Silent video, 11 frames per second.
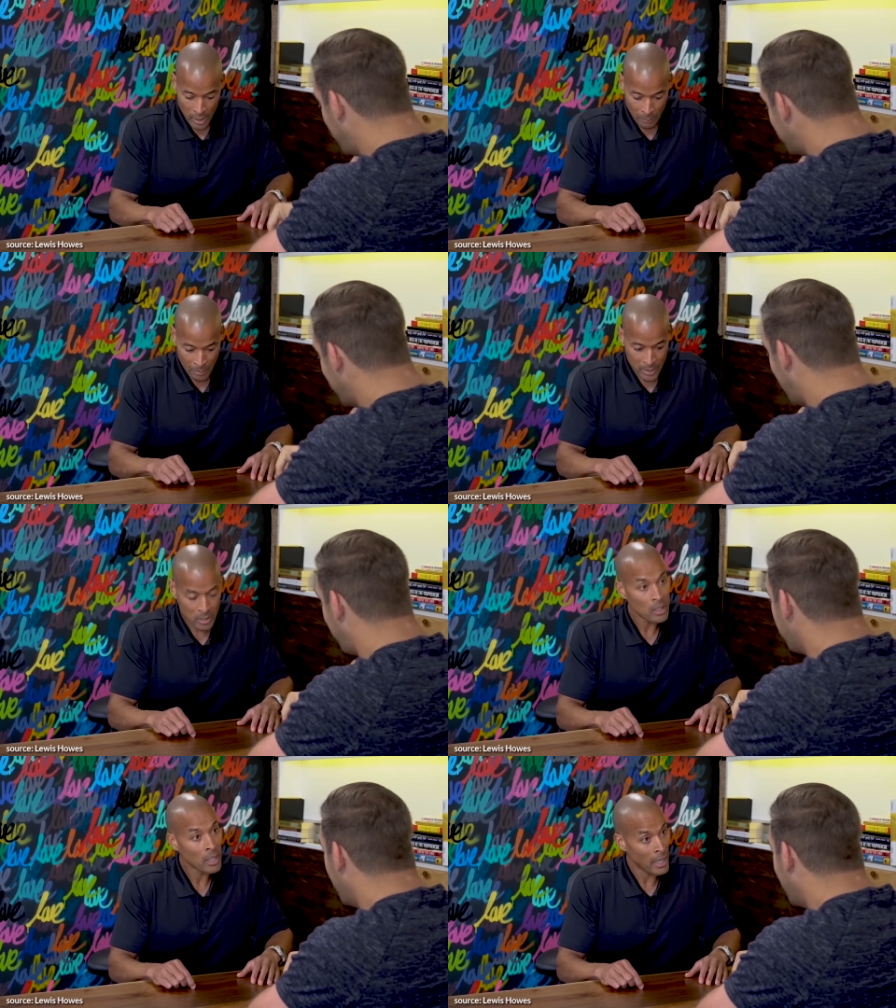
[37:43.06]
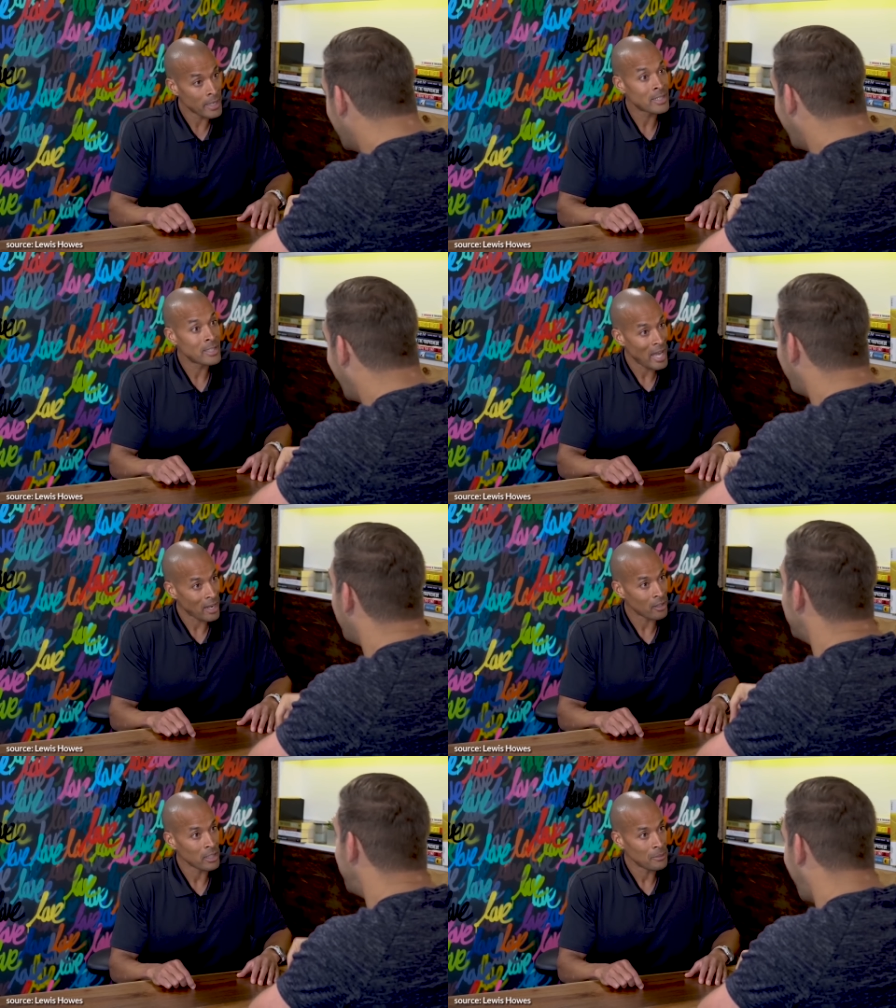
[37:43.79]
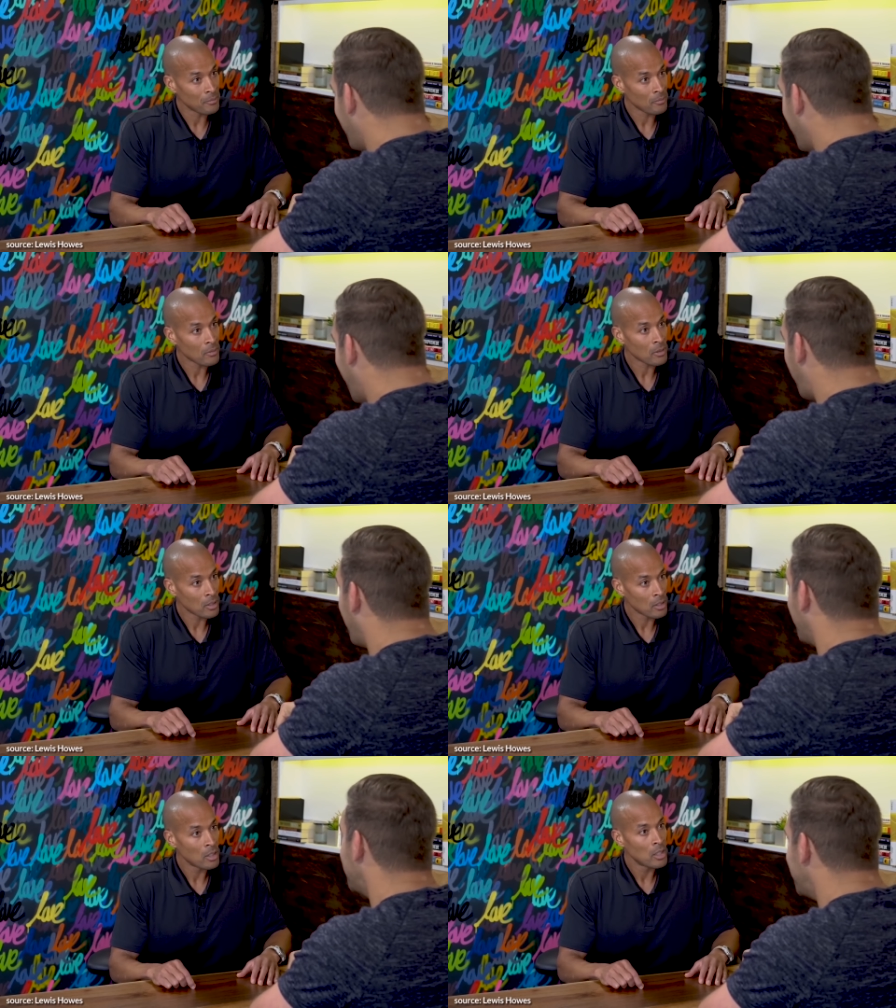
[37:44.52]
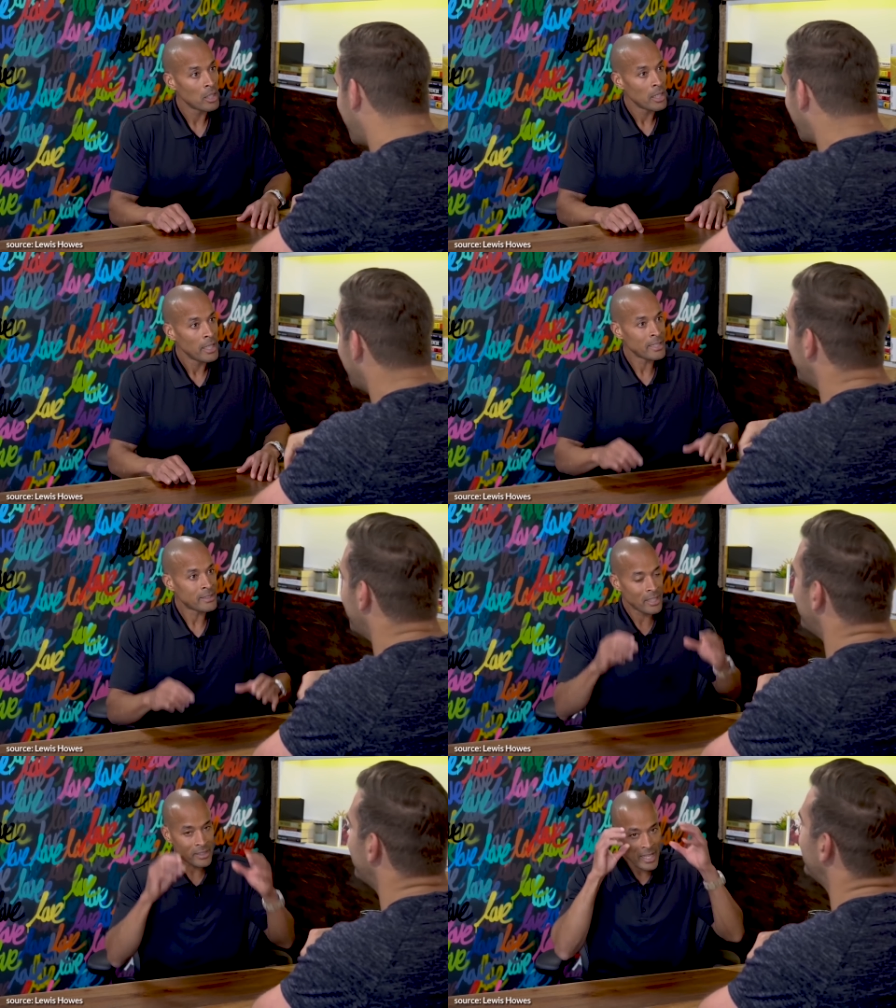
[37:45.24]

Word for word: many is that every minute? Exactly. Every, every hour, every second. Instead of